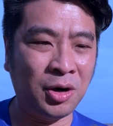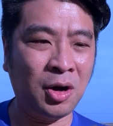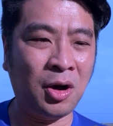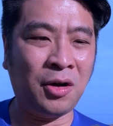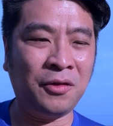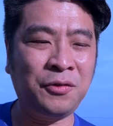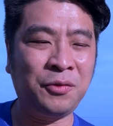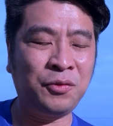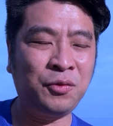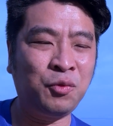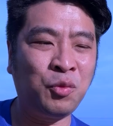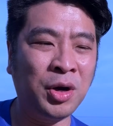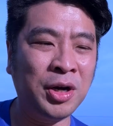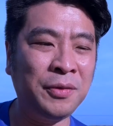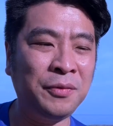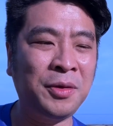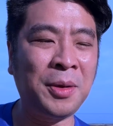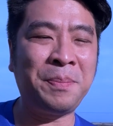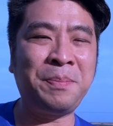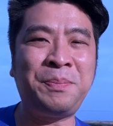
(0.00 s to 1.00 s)
of one
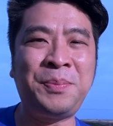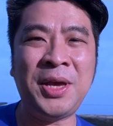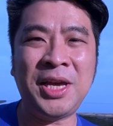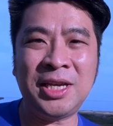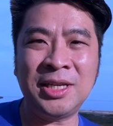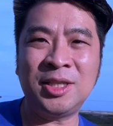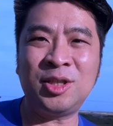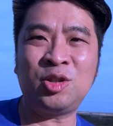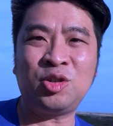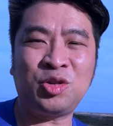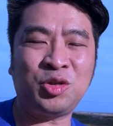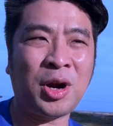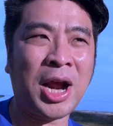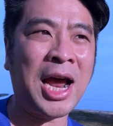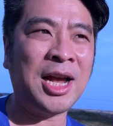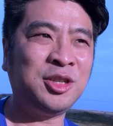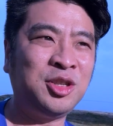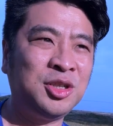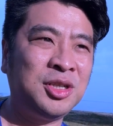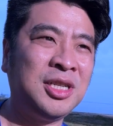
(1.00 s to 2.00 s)
of the biggest
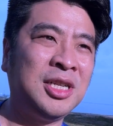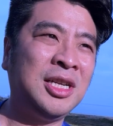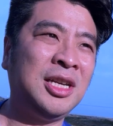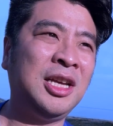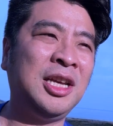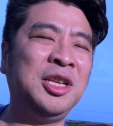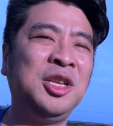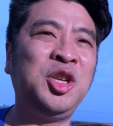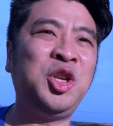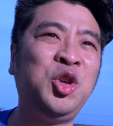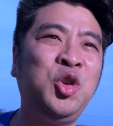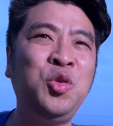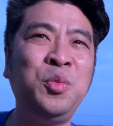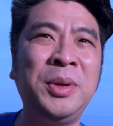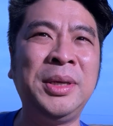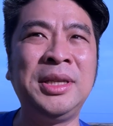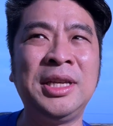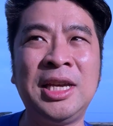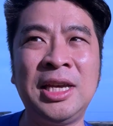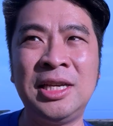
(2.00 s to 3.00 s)
tragedy in
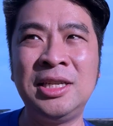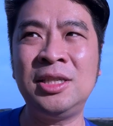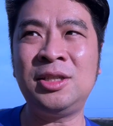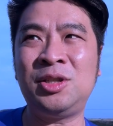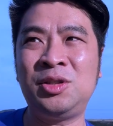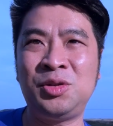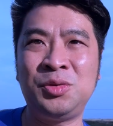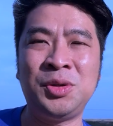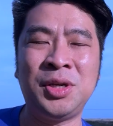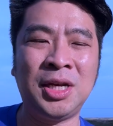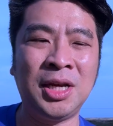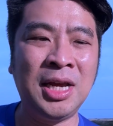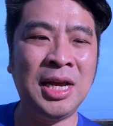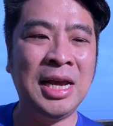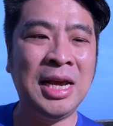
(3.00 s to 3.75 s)
human history.